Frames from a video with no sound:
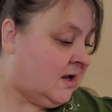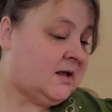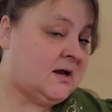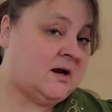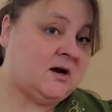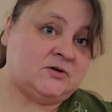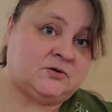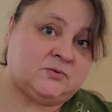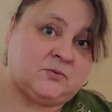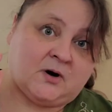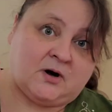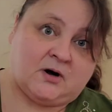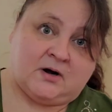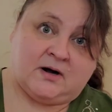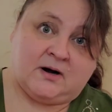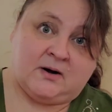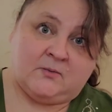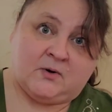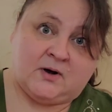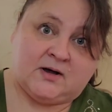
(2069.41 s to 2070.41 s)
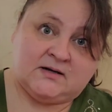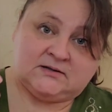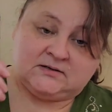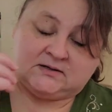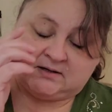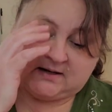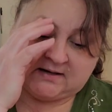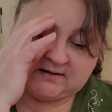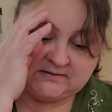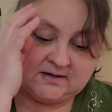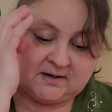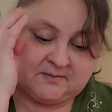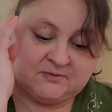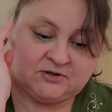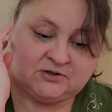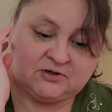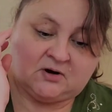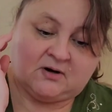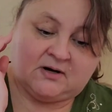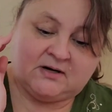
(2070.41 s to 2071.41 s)
Here's where it was the last time you
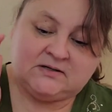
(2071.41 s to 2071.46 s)
saw it.